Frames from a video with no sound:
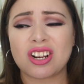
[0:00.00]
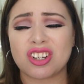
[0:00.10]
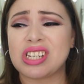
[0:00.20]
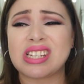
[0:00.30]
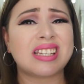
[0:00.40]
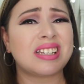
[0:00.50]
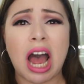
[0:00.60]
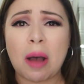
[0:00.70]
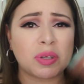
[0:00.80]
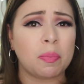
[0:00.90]
actually
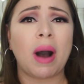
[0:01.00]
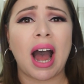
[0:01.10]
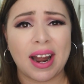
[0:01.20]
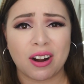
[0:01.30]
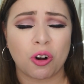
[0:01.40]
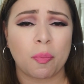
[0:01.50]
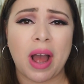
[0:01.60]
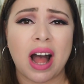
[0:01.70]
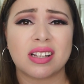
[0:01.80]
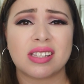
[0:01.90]
stopped buying her
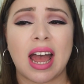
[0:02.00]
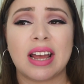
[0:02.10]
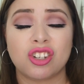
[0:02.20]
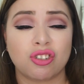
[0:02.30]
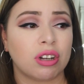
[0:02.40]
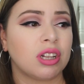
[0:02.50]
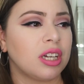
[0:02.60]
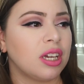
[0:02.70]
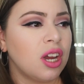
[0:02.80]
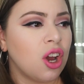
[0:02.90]
palettes. I
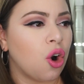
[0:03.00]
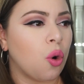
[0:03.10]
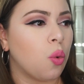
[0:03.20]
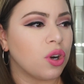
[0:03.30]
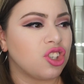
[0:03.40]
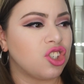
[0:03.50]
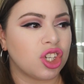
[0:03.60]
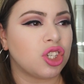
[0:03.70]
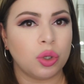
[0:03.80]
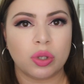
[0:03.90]
strictly was
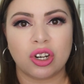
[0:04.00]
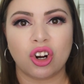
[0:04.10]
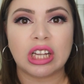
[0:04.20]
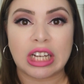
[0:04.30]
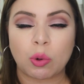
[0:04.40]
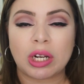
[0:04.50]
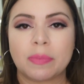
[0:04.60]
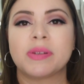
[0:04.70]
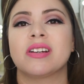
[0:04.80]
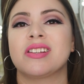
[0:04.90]
just using her liquid
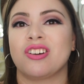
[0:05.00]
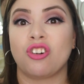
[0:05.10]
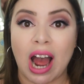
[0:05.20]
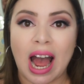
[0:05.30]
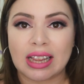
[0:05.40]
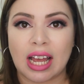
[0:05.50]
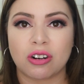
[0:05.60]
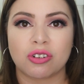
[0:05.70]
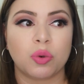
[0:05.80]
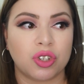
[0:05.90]
lipsticks and her
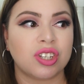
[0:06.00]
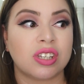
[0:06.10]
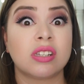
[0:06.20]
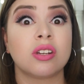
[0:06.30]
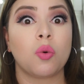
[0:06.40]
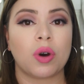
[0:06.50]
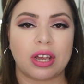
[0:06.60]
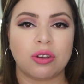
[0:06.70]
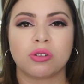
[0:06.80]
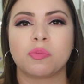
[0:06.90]
eyeliners, which is still what
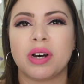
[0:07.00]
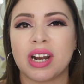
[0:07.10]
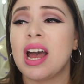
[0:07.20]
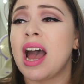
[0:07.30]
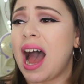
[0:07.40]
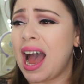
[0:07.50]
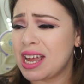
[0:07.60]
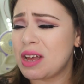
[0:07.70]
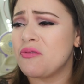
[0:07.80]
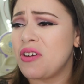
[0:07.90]
I use. But
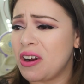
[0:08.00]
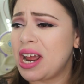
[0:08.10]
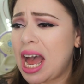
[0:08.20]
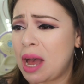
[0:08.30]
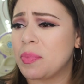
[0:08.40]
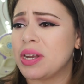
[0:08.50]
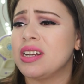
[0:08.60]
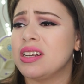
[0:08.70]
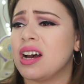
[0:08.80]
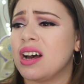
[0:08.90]
I am very
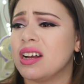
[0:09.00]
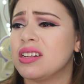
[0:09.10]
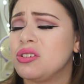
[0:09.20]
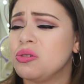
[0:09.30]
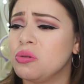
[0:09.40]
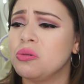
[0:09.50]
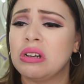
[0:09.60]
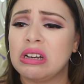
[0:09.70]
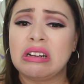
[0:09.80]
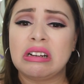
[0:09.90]
happy
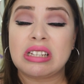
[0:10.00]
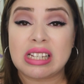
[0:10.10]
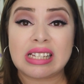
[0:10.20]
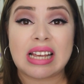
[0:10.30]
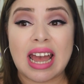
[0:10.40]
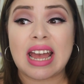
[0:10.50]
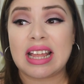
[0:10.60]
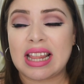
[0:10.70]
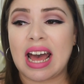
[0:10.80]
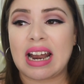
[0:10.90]
to
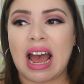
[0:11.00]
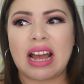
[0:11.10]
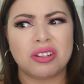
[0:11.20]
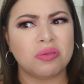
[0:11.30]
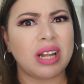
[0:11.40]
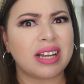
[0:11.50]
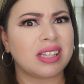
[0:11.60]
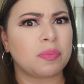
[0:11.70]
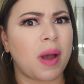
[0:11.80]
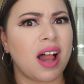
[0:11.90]
say that I do
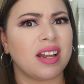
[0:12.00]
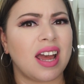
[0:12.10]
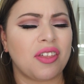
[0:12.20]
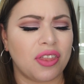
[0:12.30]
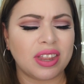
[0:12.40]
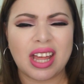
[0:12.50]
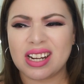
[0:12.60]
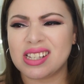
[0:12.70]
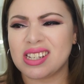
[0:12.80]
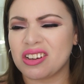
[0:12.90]
like this palette. I think
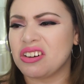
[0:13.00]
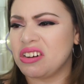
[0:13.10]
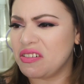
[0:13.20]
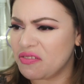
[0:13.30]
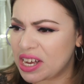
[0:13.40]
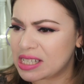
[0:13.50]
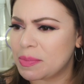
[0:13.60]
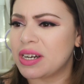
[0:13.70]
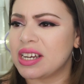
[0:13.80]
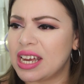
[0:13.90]
that it's a good
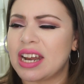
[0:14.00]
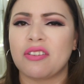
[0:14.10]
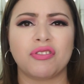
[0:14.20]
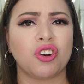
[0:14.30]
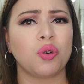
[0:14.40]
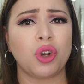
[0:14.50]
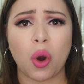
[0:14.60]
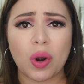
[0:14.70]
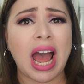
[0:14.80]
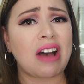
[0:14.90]
investment. Again, if you
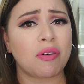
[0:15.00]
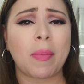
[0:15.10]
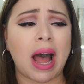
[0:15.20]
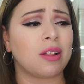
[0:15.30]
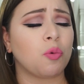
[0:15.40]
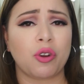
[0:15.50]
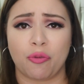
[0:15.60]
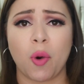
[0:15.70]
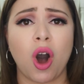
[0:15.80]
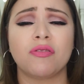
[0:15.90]
don't have a palette
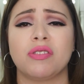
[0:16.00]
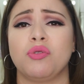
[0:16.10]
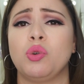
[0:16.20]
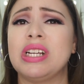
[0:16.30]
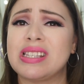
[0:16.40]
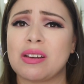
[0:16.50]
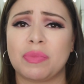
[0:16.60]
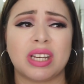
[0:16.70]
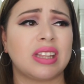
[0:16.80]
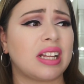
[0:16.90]
with mauves, if you need
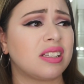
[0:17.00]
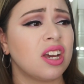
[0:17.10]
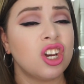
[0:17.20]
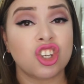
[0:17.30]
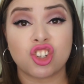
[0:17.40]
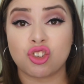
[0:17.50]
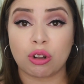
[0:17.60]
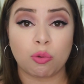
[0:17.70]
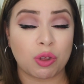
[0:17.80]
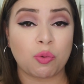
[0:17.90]
something that's
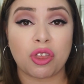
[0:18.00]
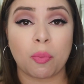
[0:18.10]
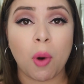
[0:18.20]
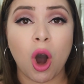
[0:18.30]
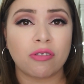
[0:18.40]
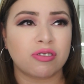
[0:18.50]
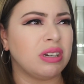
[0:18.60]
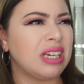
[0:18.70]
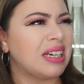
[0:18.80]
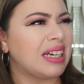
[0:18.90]
strictly with mauves,
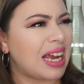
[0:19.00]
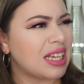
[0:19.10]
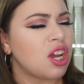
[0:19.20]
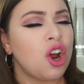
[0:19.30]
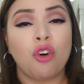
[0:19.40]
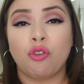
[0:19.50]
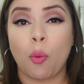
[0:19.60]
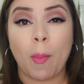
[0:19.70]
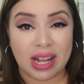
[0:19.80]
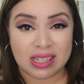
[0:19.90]
you need a nice
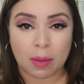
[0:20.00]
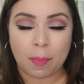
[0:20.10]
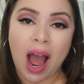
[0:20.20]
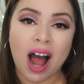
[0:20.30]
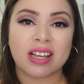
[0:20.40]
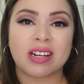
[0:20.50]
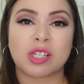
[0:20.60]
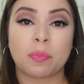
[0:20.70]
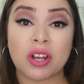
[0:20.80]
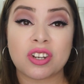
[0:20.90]
romantic palette,
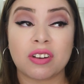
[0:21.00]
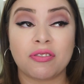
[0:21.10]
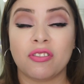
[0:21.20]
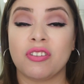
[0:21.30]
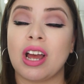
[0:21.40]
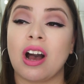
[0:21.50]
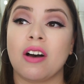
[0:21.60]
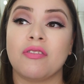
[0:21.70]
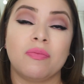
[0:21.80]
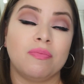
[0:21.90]
especially
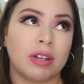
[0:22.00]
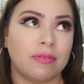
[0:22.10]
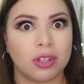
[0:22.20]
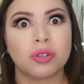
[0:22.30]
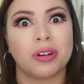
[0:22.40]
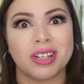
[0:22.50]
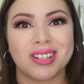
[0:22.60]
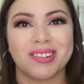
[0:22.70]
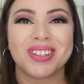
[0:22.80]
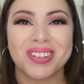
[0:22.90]
for
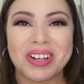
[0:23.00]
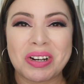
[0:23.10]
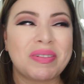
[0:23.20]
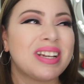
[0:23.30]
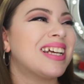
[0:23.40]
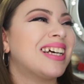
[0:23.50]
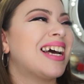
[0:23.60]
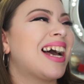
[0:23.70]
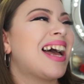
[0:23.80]
Victoria's Secret, do you hear me?